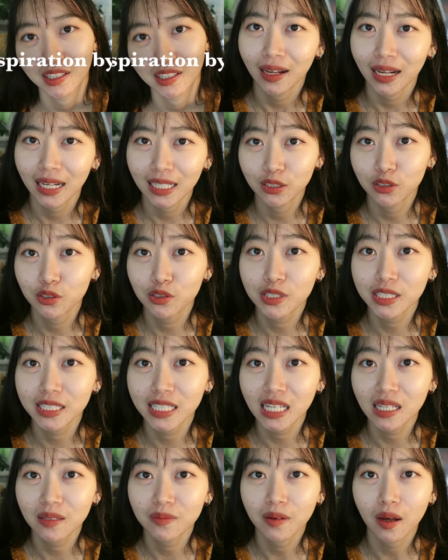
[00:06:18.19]
I do
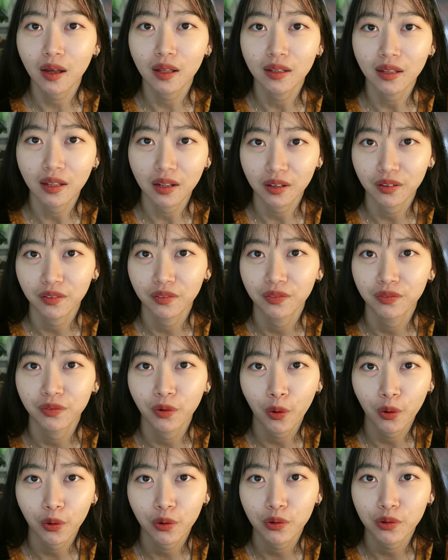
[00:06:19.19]
save a lot of
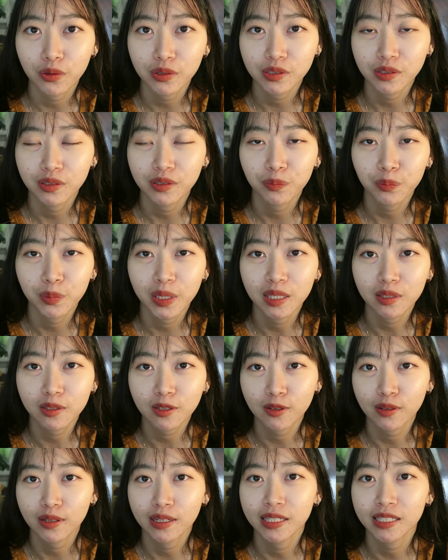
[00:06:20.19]
photos on
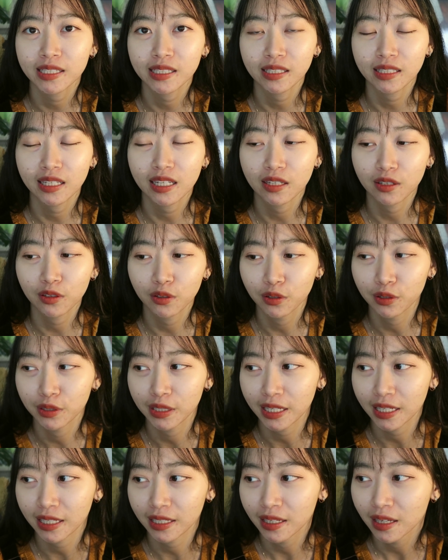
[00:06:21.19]
Pinterest,
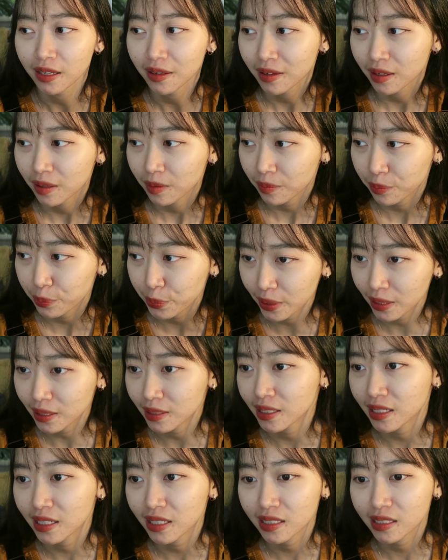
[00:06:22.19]
including
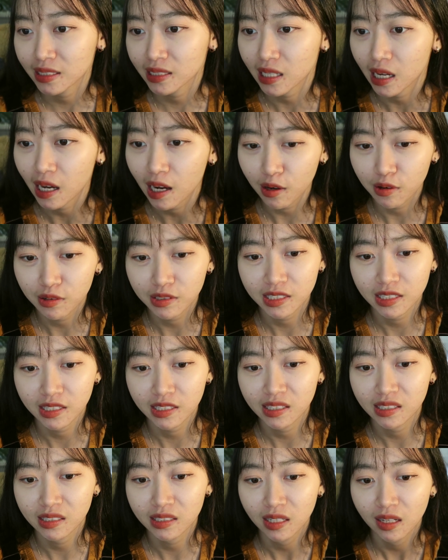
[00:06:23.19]
buildings,
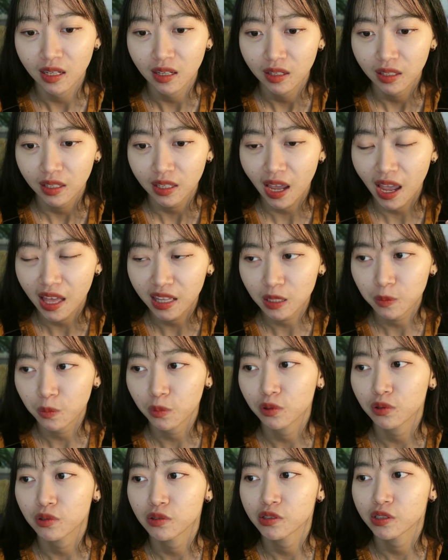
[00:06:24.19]
houses,
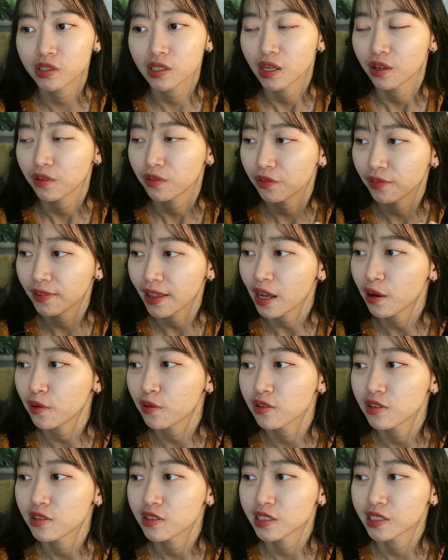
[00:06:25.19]
animals,
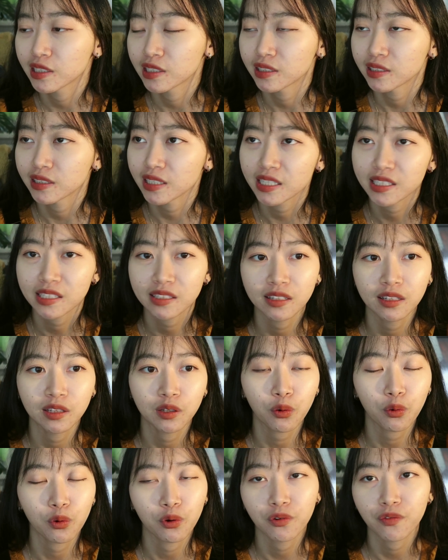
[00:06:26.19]
flowers,
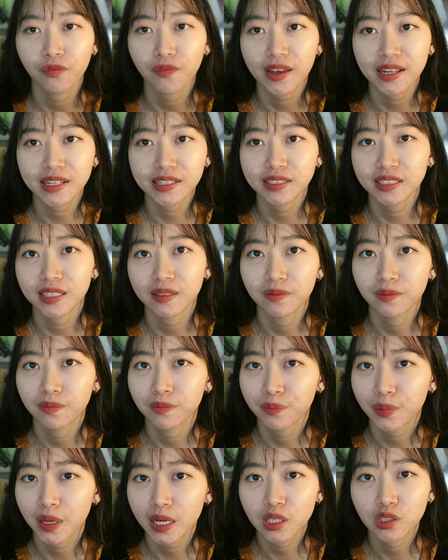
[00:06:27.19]
seasonal or festive
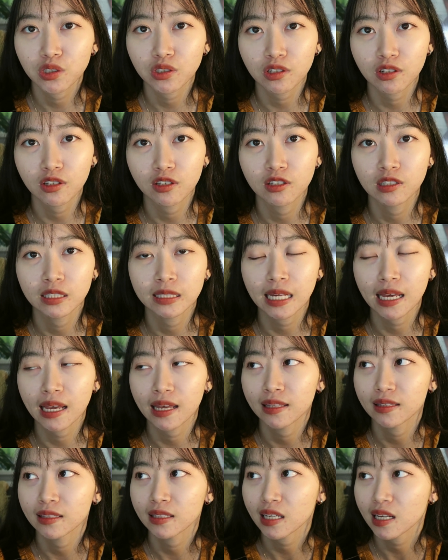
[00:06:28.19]
pictures,
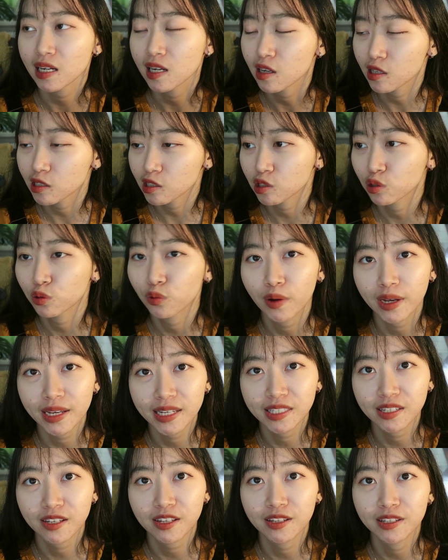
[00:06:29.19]
and
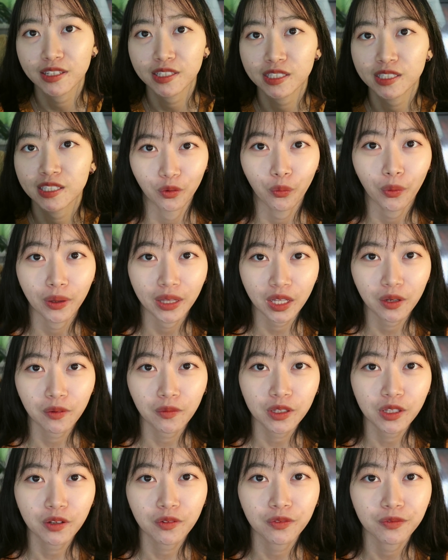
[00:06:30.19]
illustrations. When I
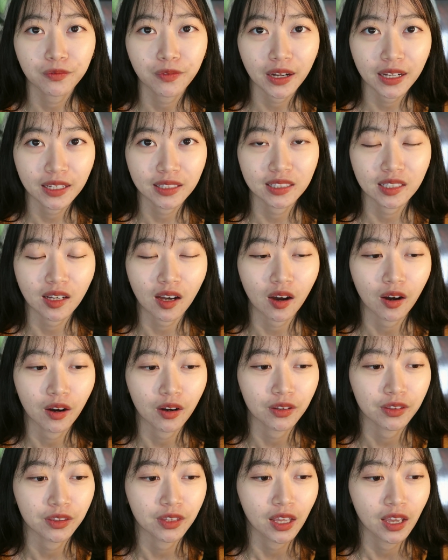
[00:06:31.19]
want to find
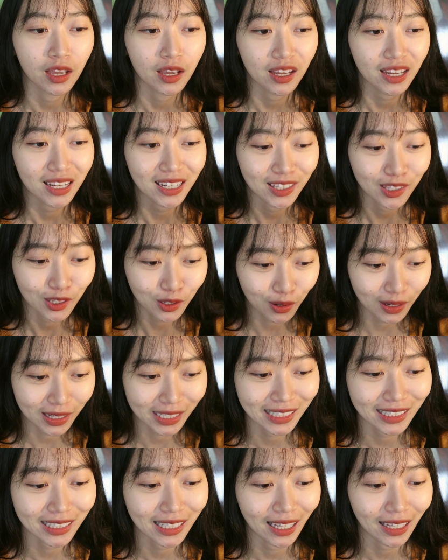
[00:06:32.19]
an
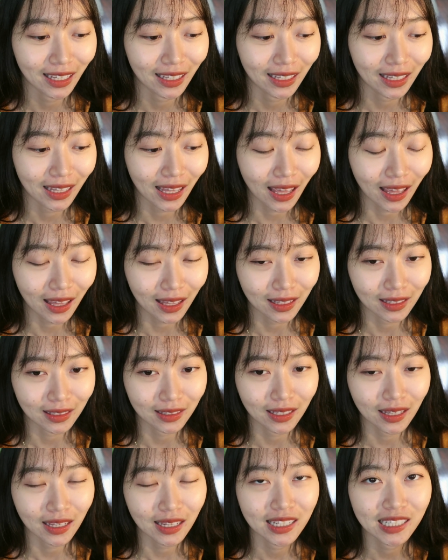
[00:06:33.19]
interesting and
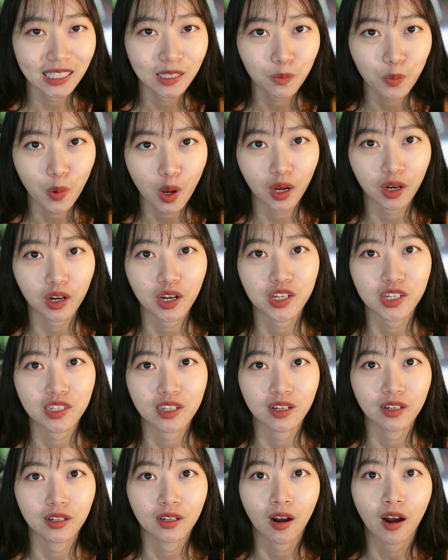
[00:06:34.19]

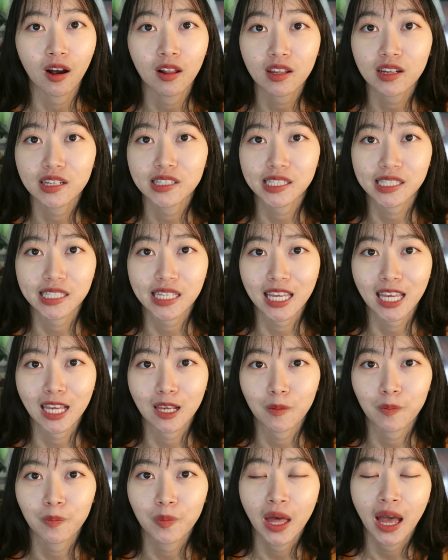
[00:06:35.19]
inspirational color
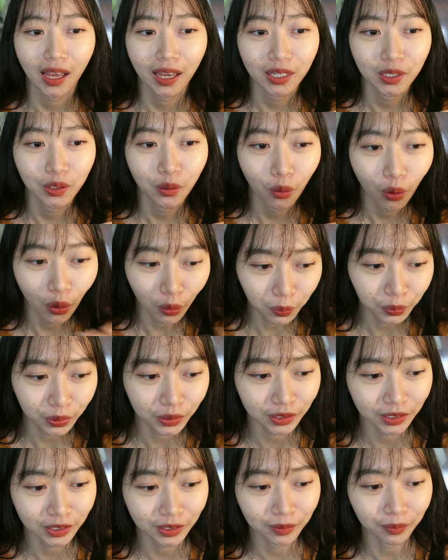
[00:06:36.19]
scheme, I
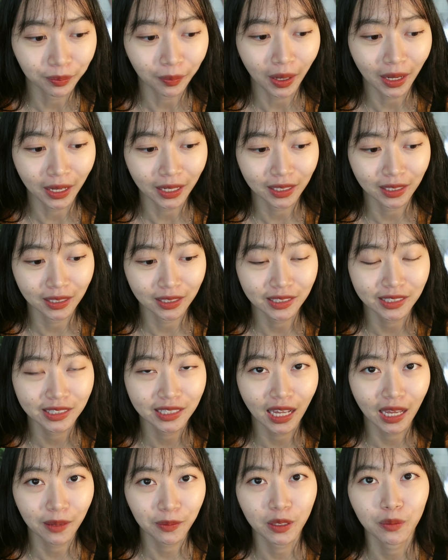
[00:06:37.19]
open my
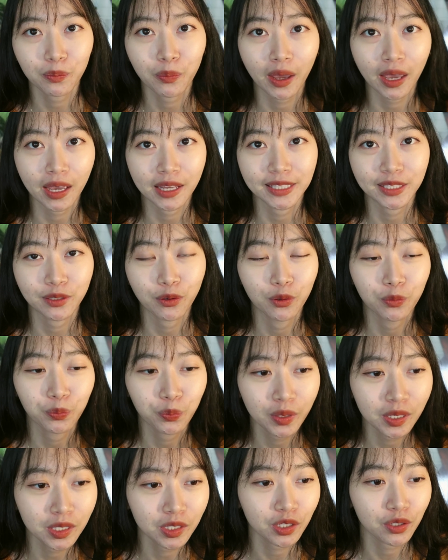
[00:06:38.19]
saving page on
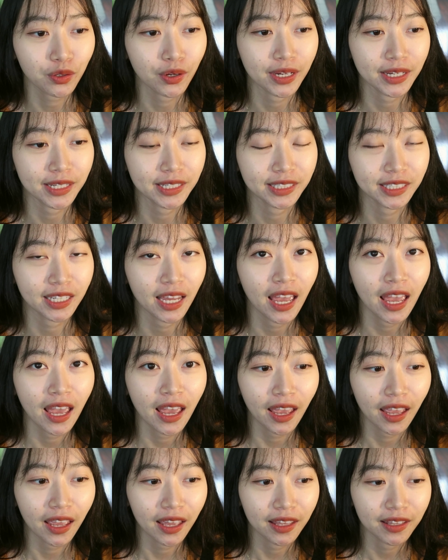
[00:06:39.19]
Pinterest
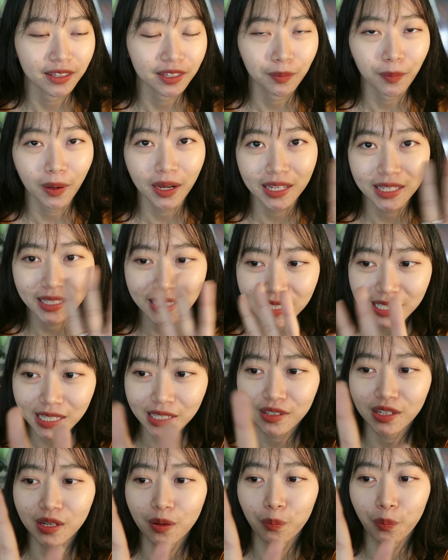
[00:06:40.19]
and my
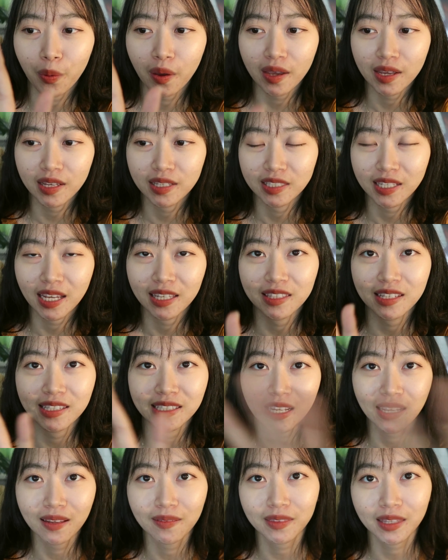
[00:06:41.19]
Instagram page at the
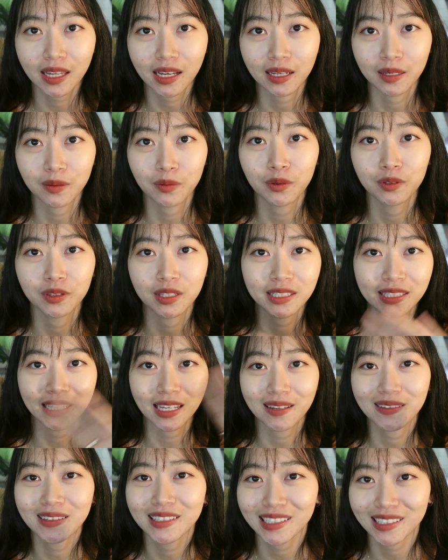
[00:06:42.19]
same time on the
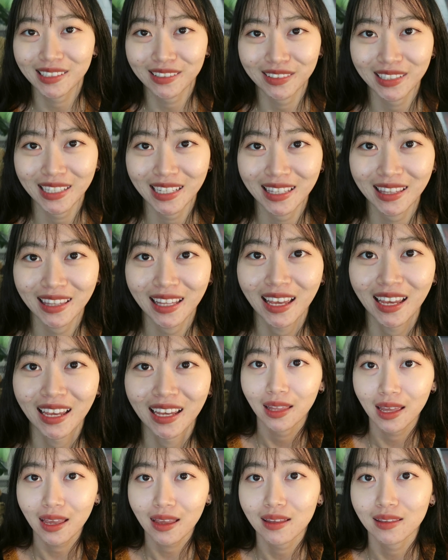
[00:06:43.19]
same screen.
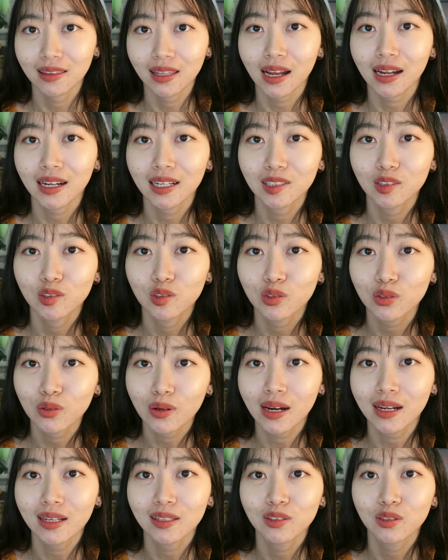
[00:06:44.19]
Then I
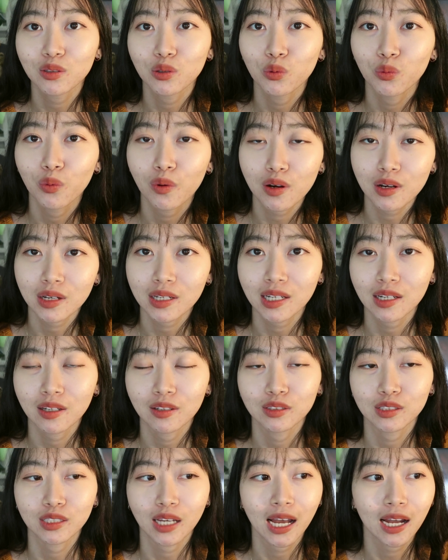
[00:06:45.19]
try to work
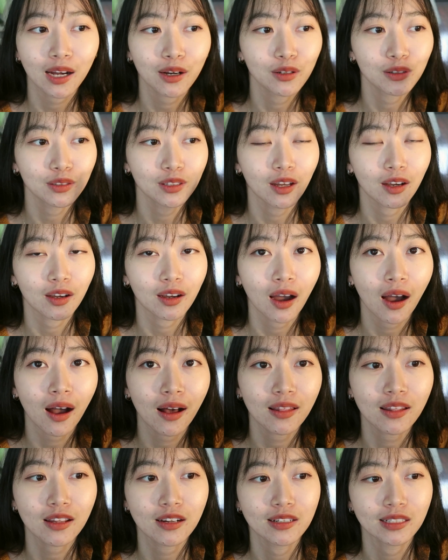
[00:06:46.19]
out how the
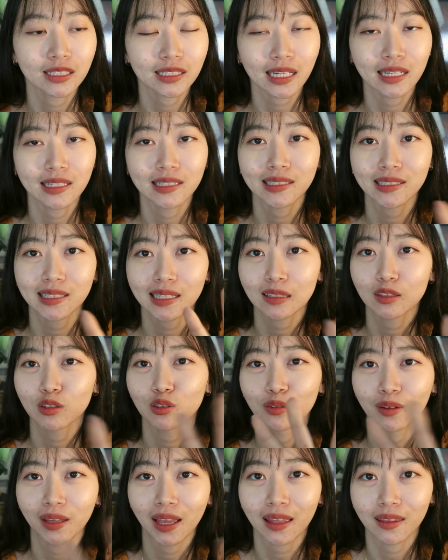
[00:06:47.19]
colors can sit
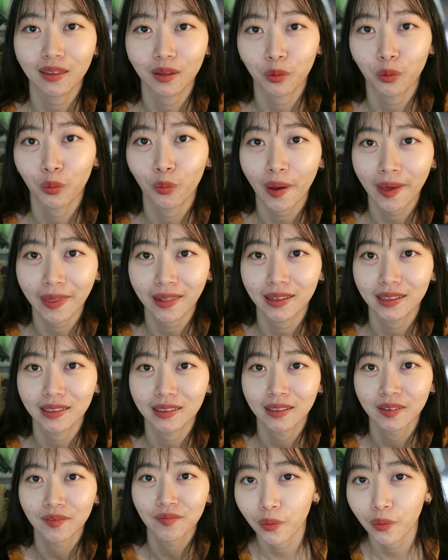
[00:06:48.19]
together well.